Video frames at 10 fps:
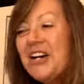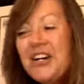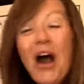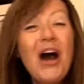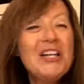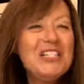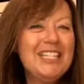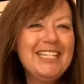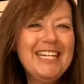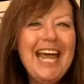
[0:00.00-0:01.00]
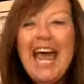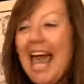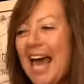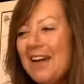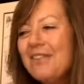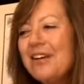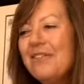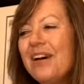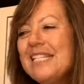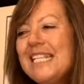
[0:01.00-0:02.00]
Caution
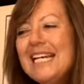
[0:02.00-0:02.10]
Everyone's